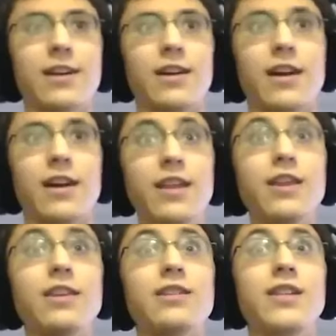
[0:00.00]
I
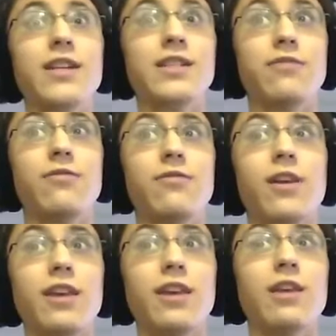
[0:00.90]
think 64. I
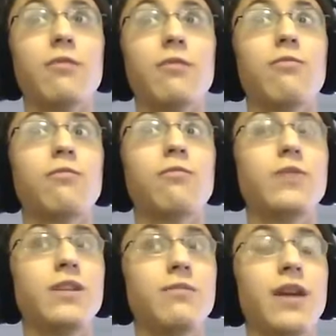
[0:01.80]
think they
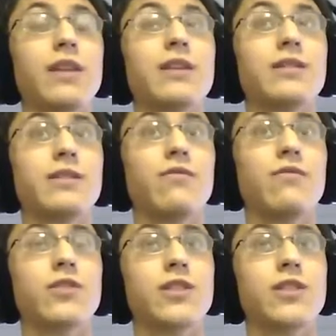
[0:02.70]
did make this
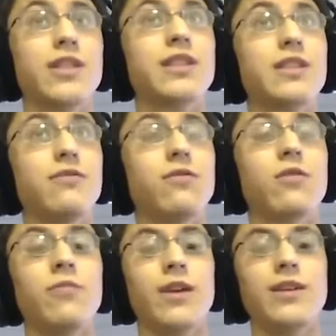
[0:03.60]
first
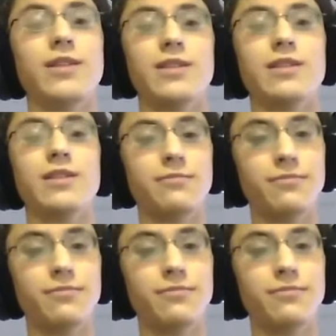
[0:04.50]
64-bit system.